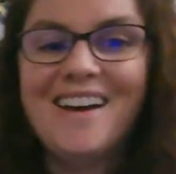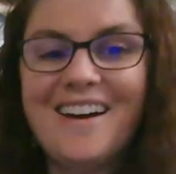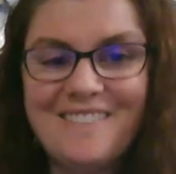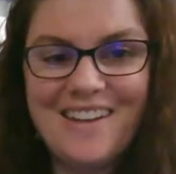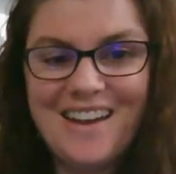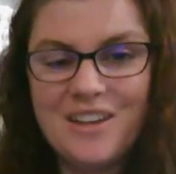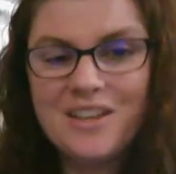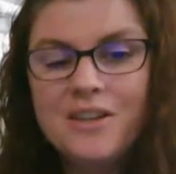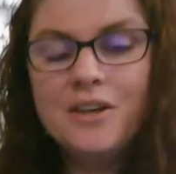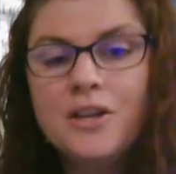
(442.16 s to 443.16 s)
All right.
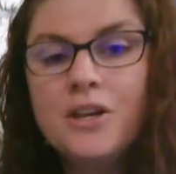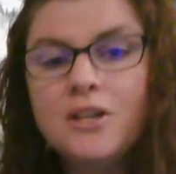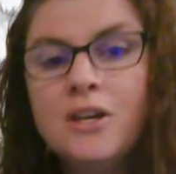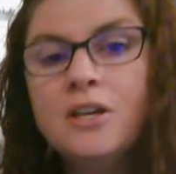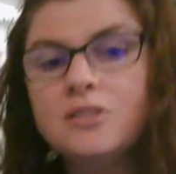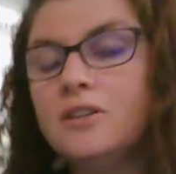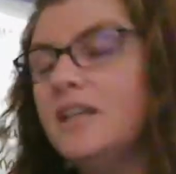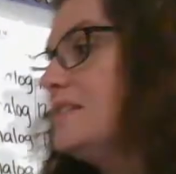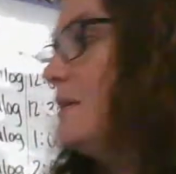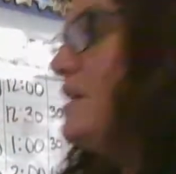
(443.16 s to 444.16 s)
So
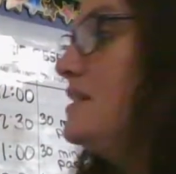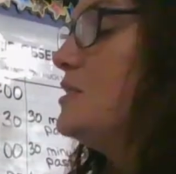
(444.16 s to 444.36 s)
let's update